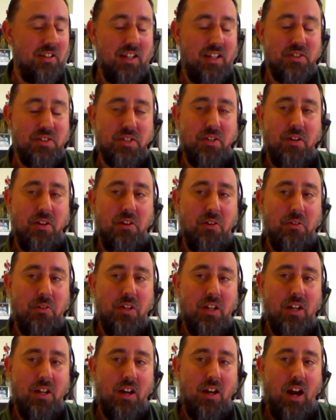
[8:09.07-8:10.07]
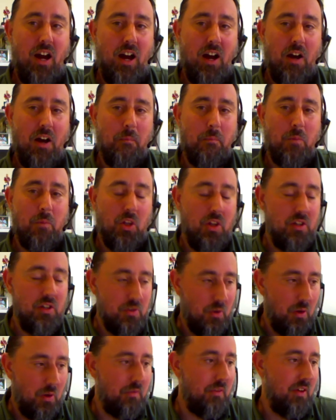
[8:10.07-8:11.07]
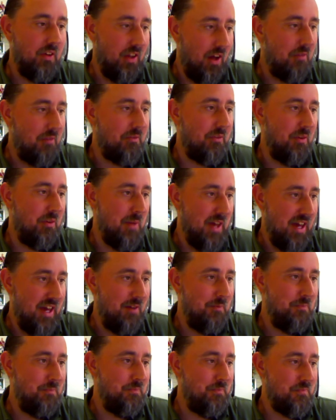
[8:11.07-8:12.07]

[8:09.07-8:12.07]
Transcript: And so learned an awful lot from him.